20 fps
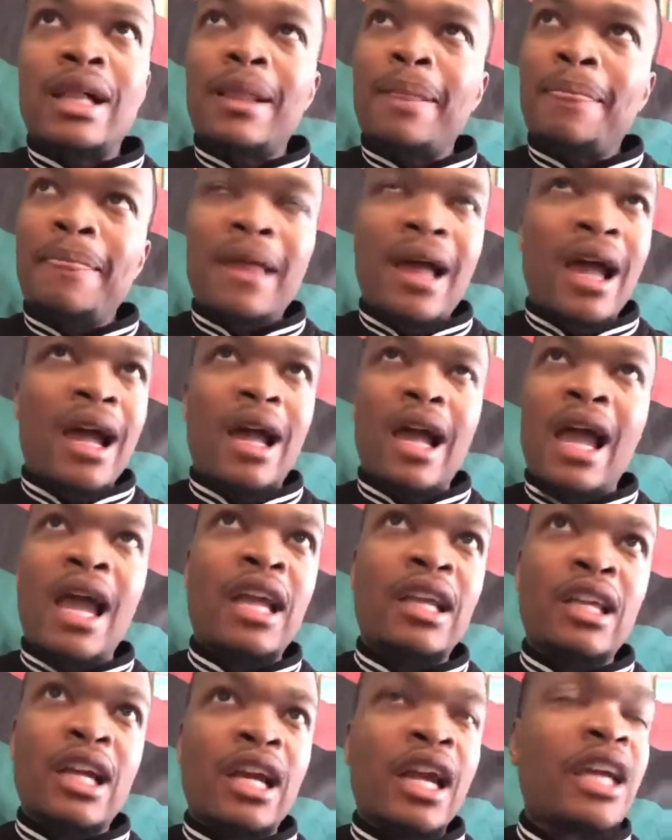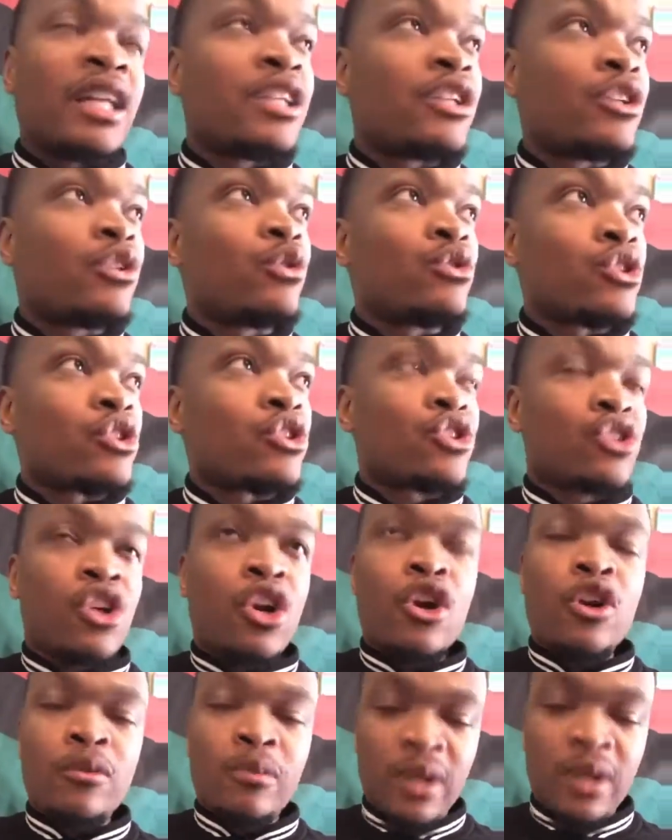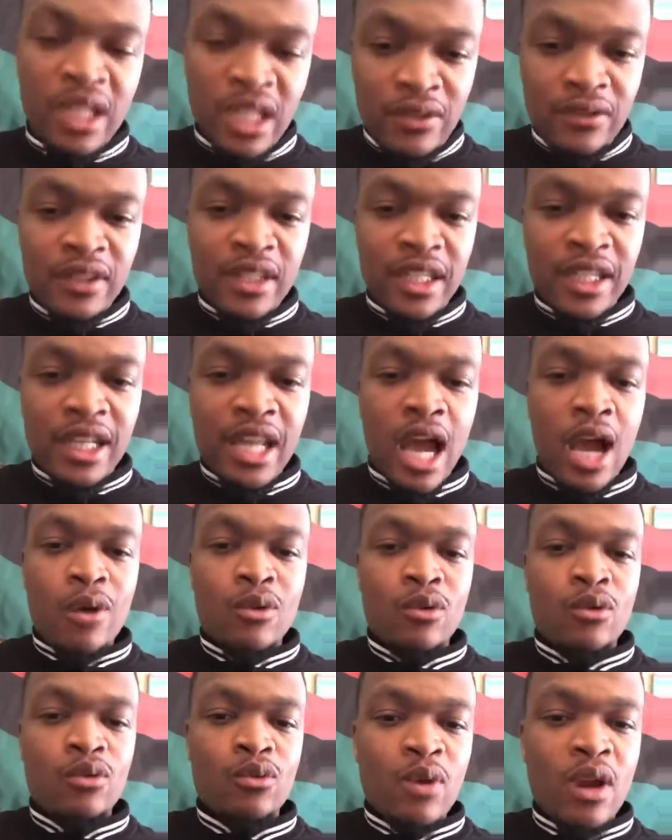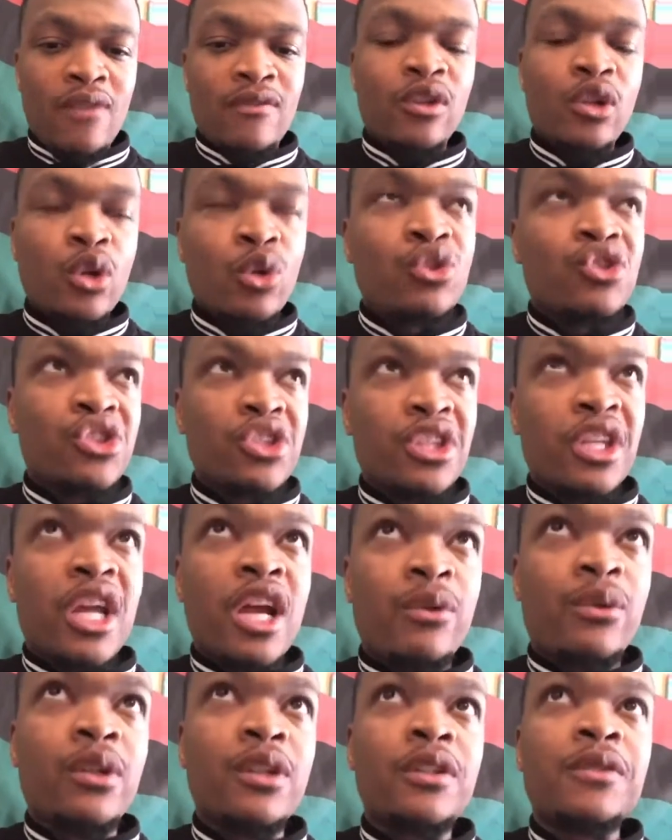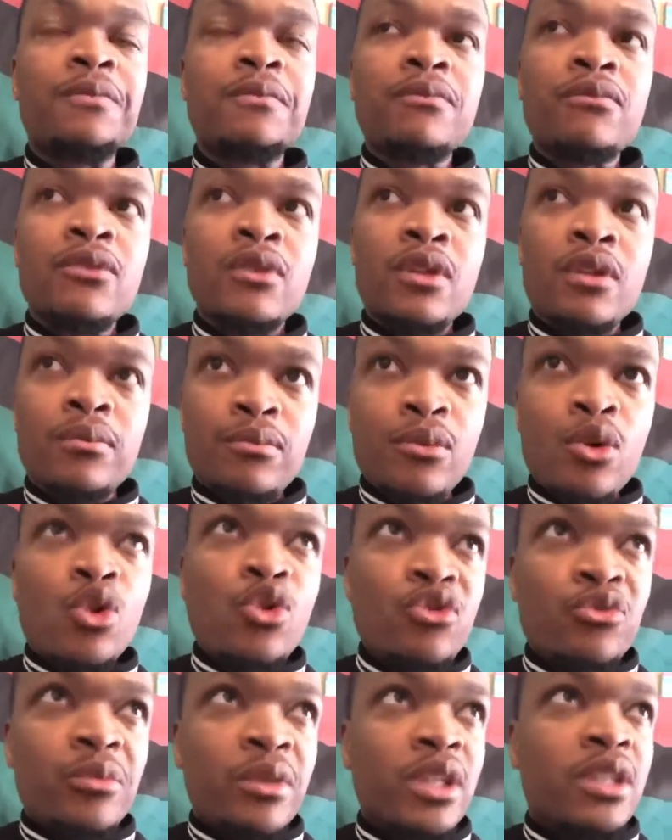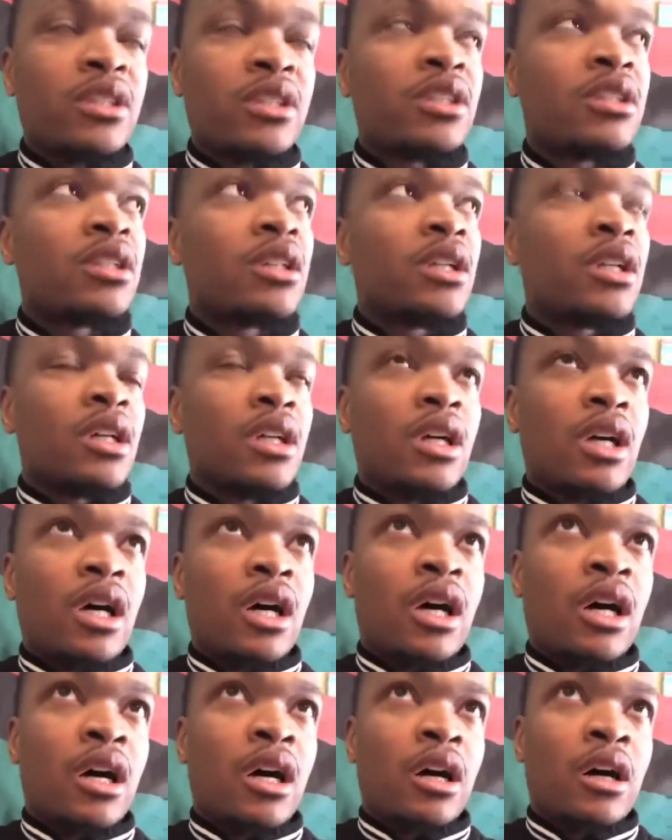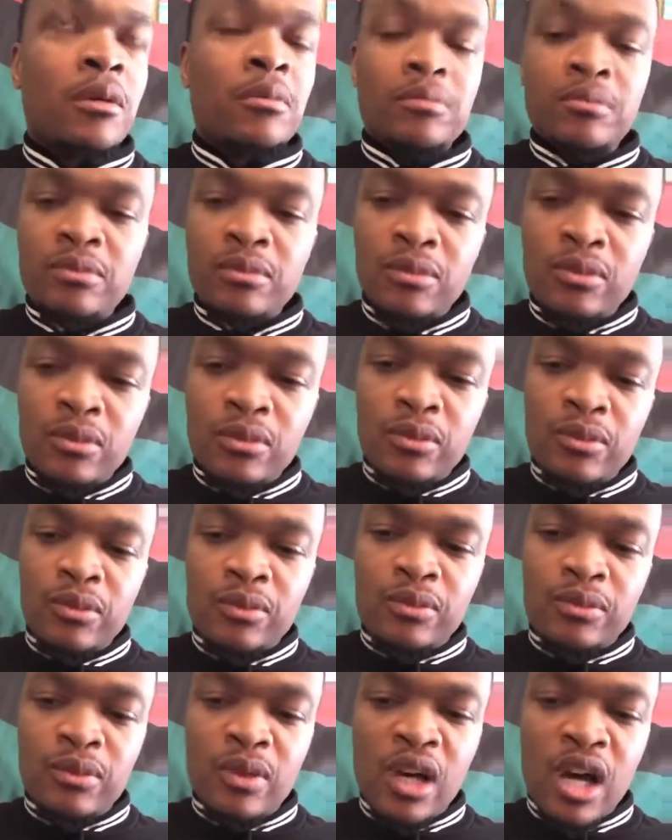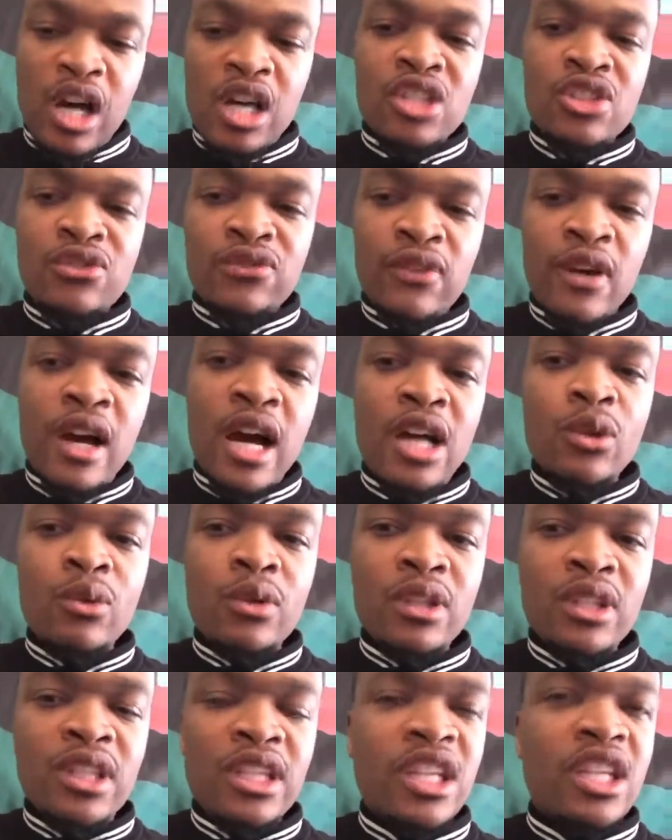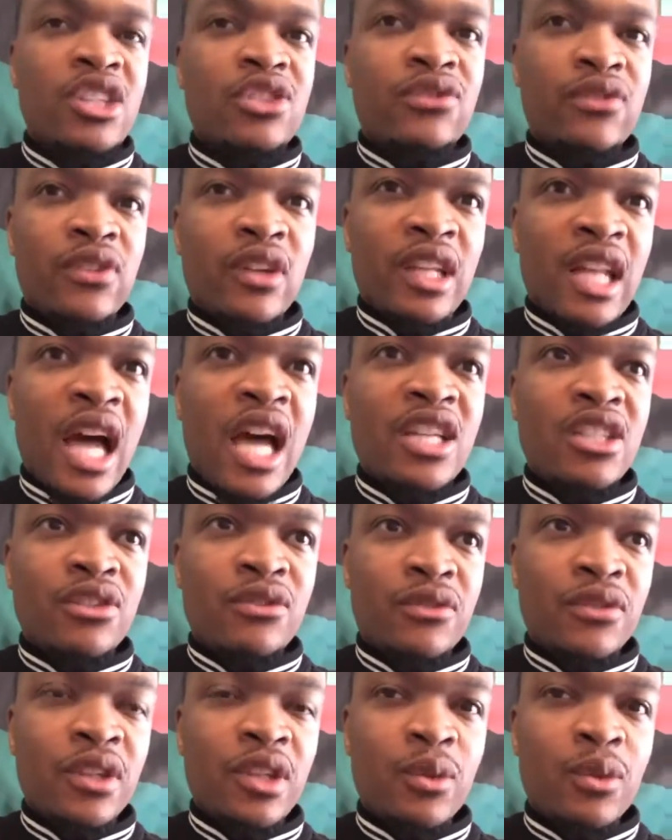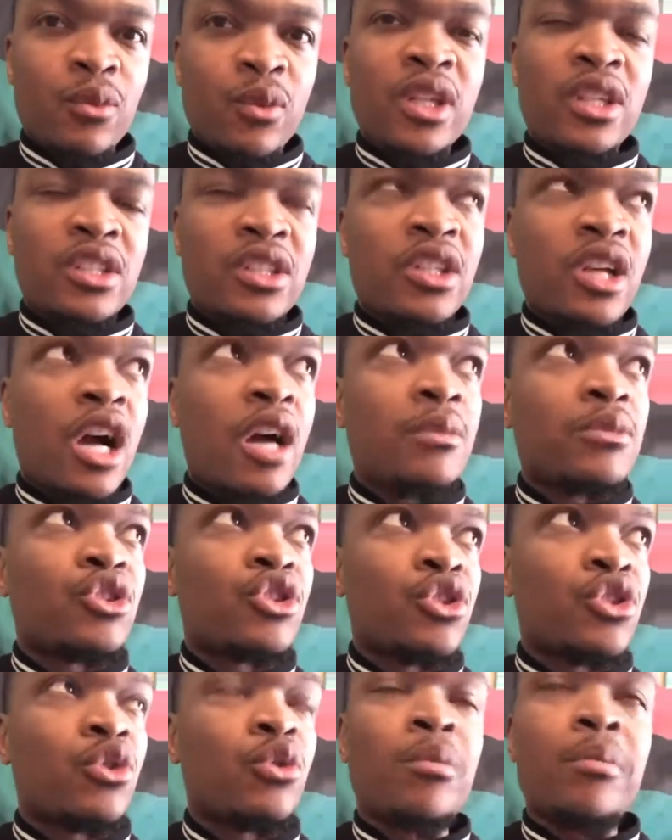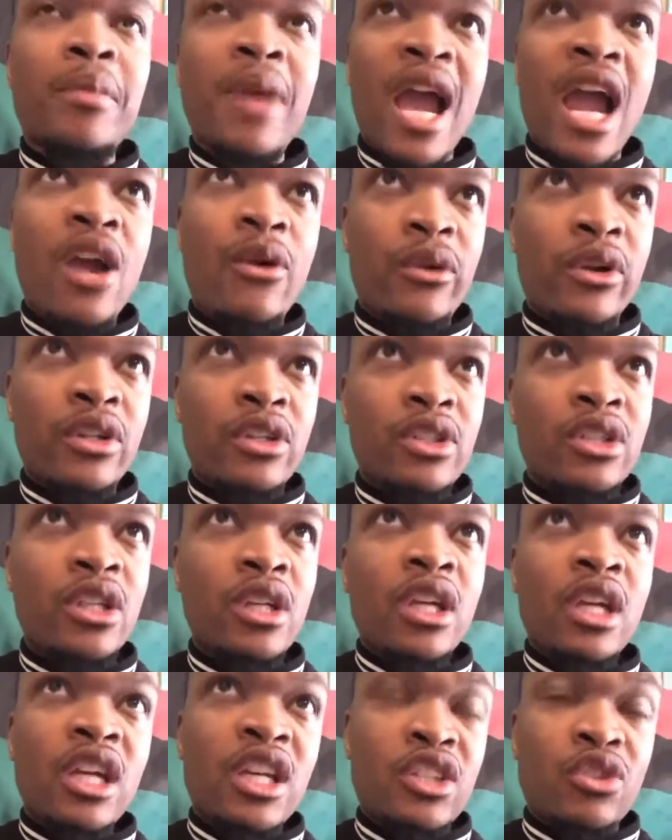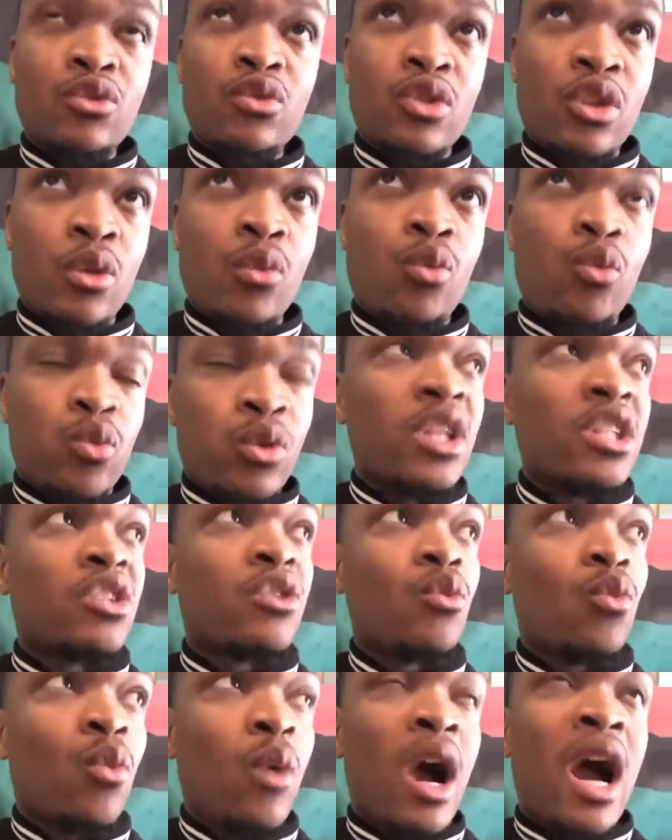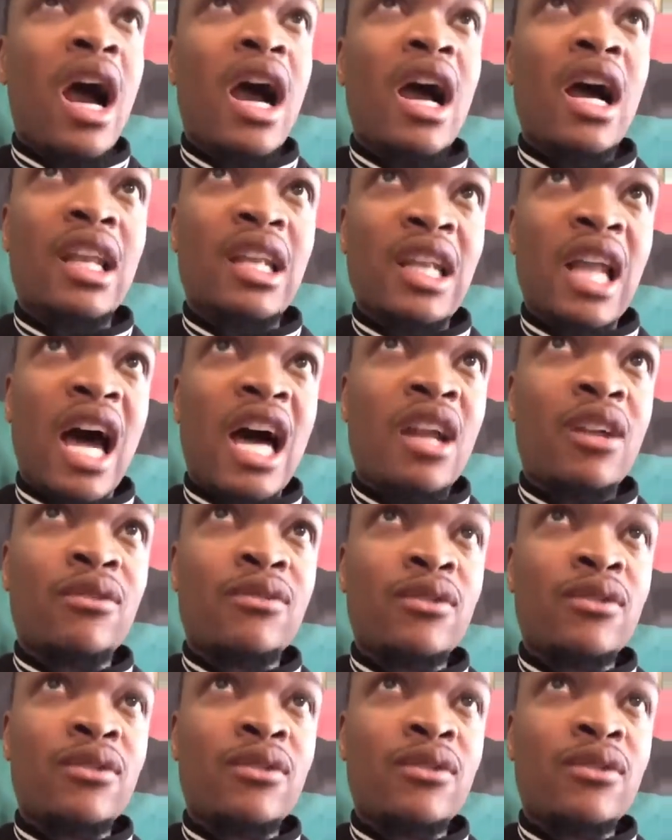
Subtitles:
I hate to use this term, but even in our revolutionary movements, us following this philosophy when it comes to marriage is the reason why a lot of